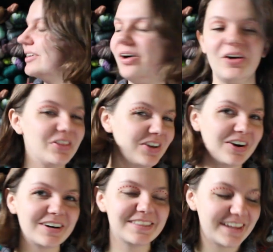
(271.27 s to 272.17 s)
all the
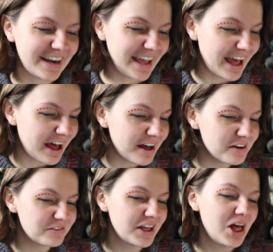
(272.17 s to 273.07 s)
yarn that I
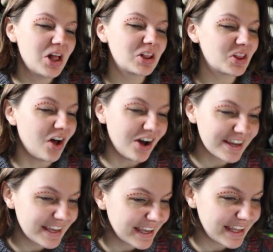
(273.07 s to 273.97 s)
have,
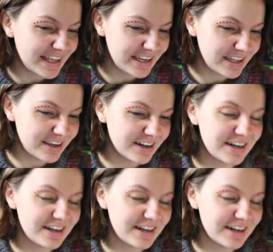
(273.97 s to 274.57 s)
logging it in here.